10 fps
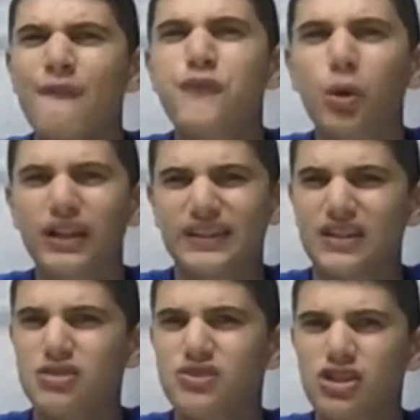focus
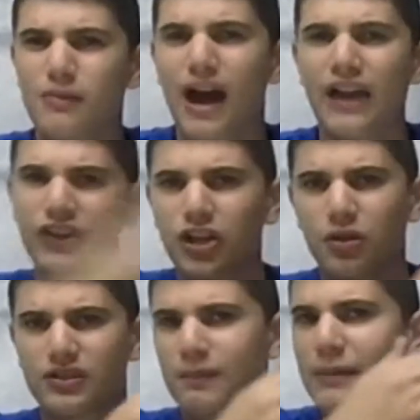on YouTube, on the go,
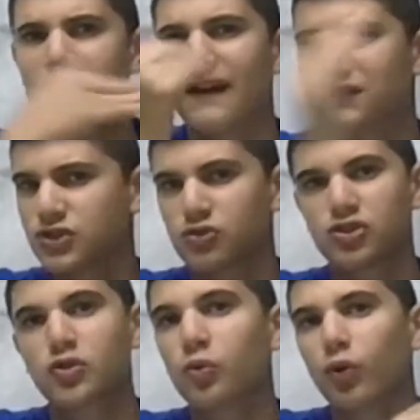because maybe you have to teach
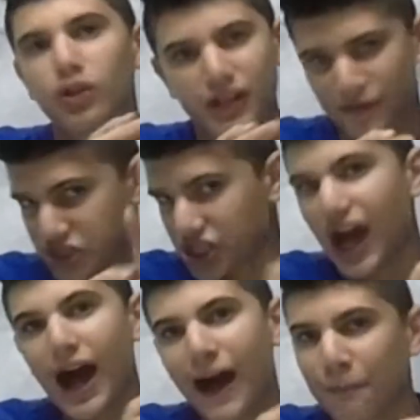school, you have a
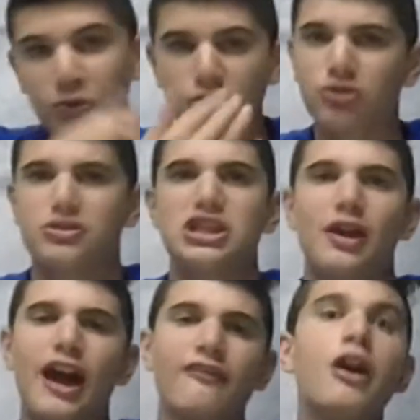job, who knows what you
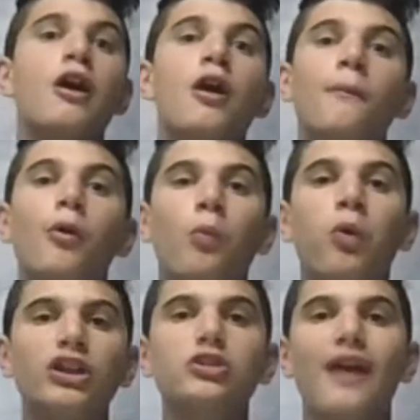have, but
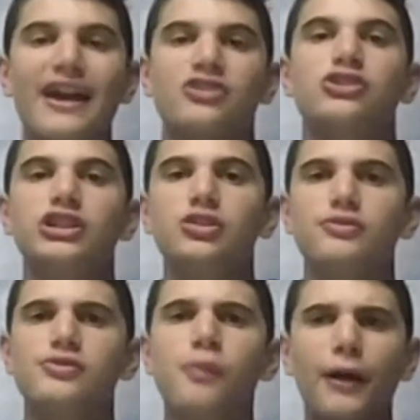what do you actually
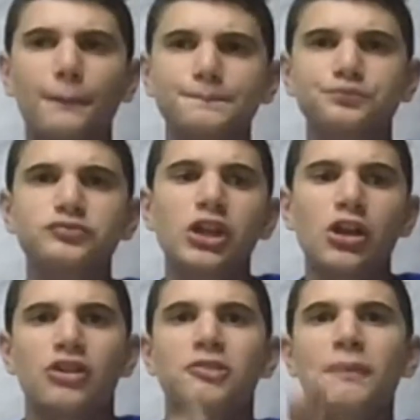use? Well,
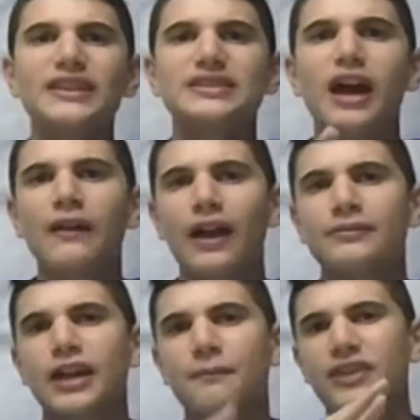the best
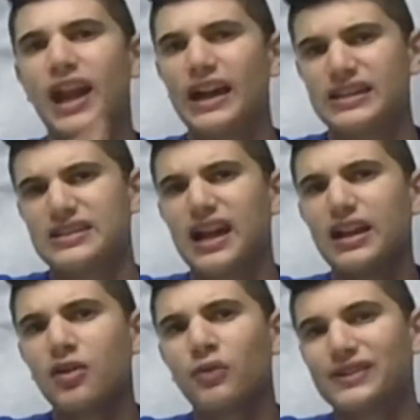laptop that I
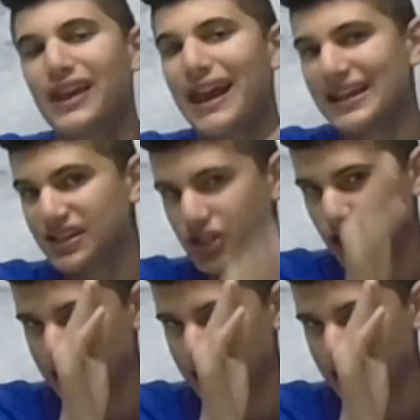decided was the Acer